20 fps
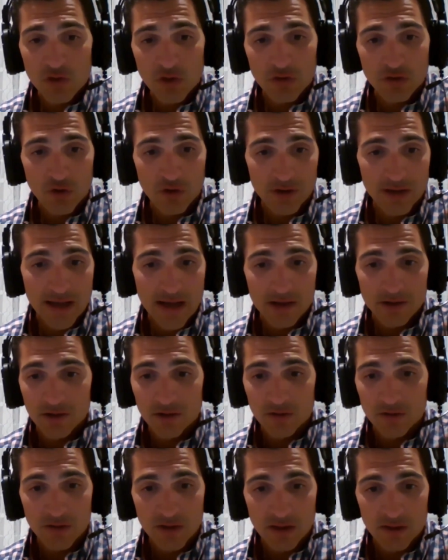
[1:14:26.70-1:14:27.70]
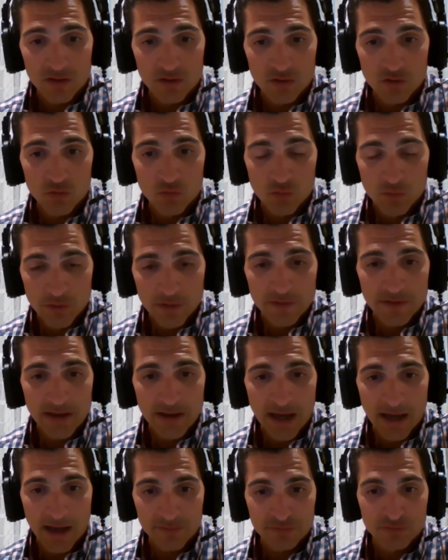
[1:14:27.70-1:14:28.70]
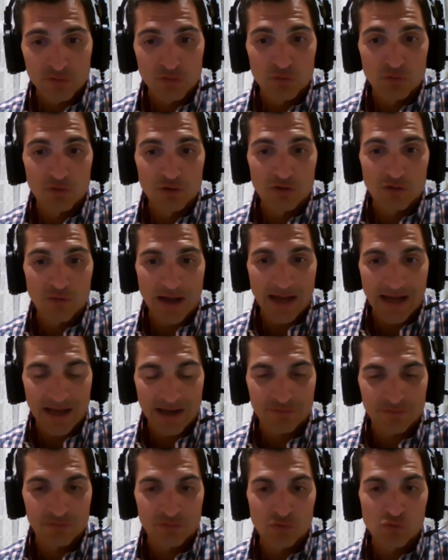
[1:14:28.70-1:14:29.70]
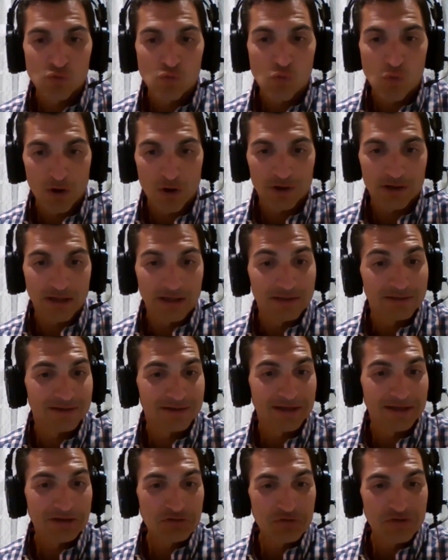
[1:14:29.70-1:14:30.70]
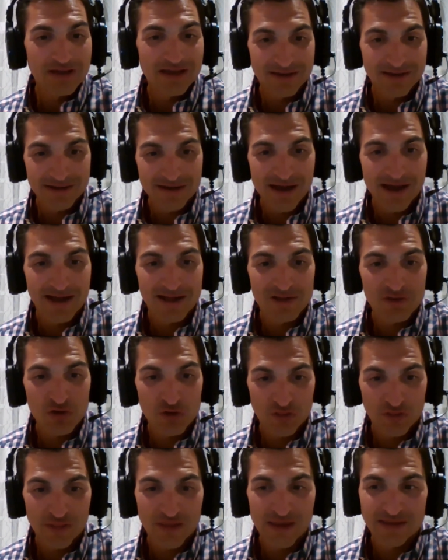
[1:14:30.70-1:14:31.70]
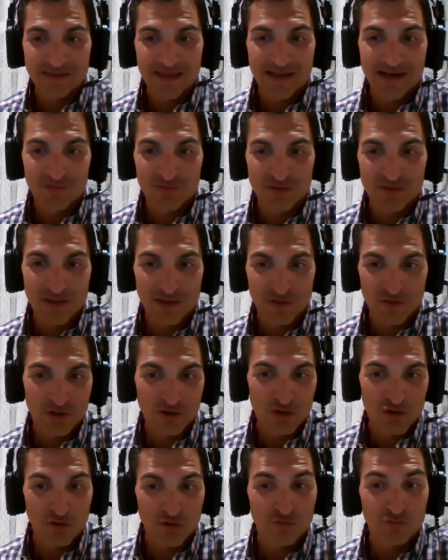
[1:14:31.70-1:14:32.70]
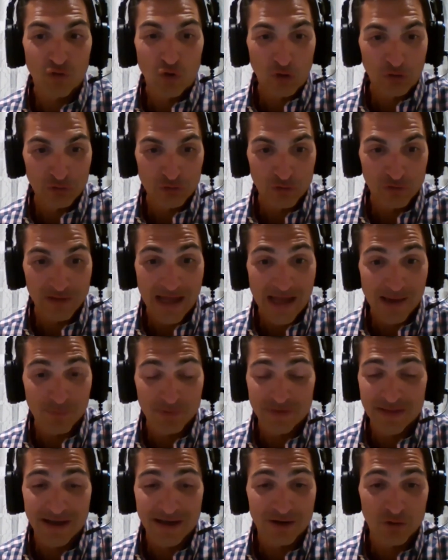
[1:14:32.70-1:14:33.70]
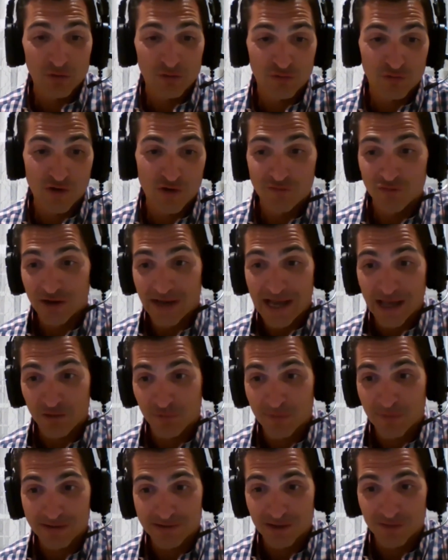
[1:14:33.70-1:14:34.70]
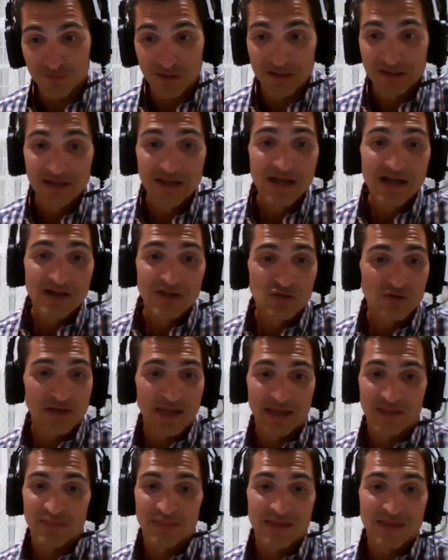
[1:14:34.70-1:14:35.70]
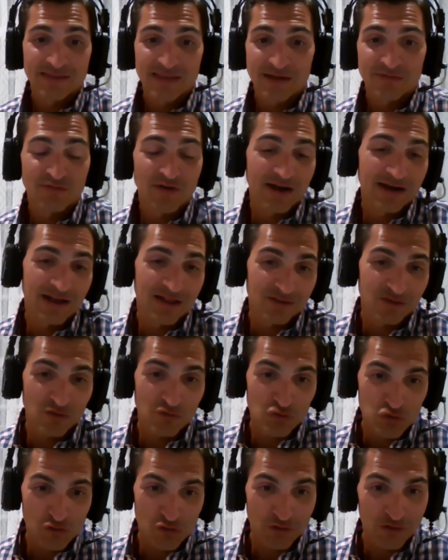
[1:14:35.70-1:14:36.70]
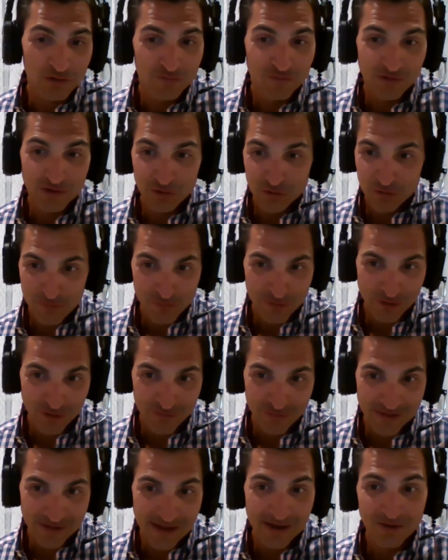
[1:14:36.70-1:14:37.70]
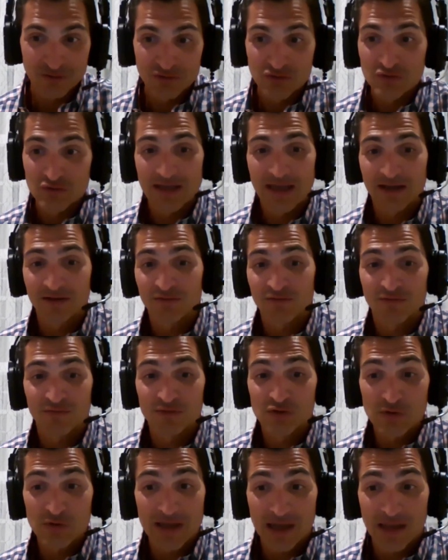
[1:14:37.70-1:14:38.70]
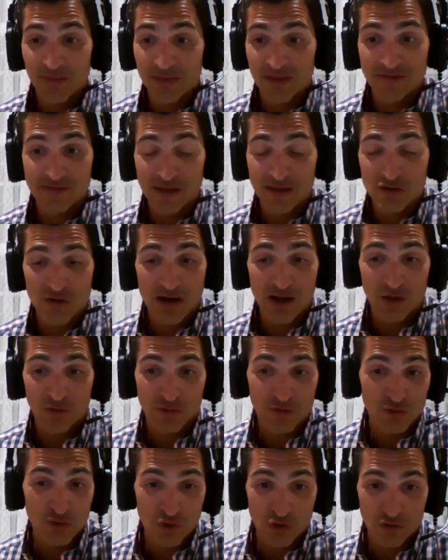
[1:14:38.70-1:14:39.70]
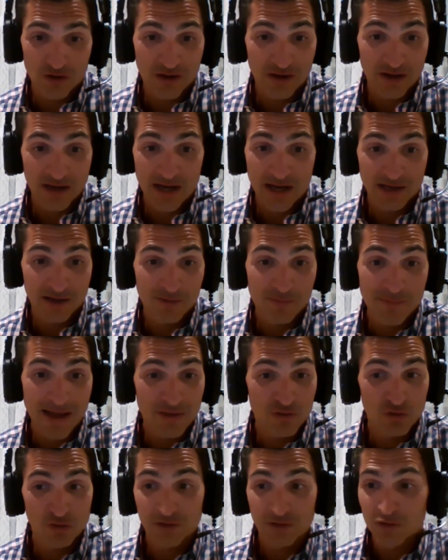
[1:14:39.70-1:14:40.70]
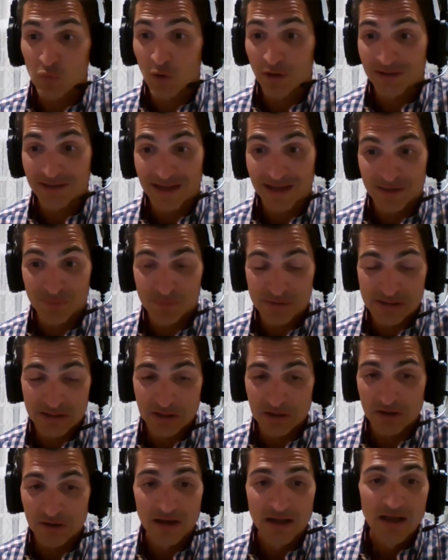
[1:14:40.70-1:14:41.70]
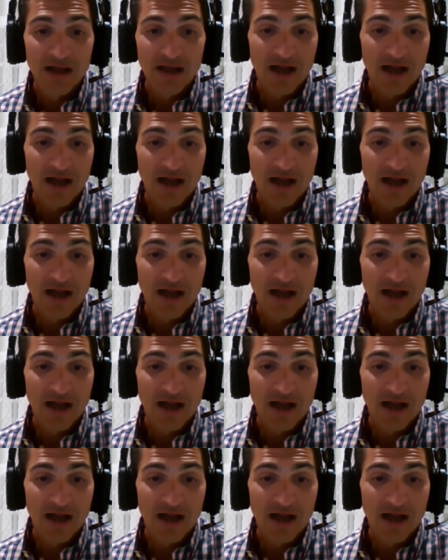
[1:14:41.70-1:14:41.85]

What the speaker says: just starting out is you really have to work it. You cannot just think that everything's going to just fall in your lap, and that goes for every aspect of it. You can't think that finances are just going to figure themselves out. You can't think that your health is just going to kind of magically one day appear.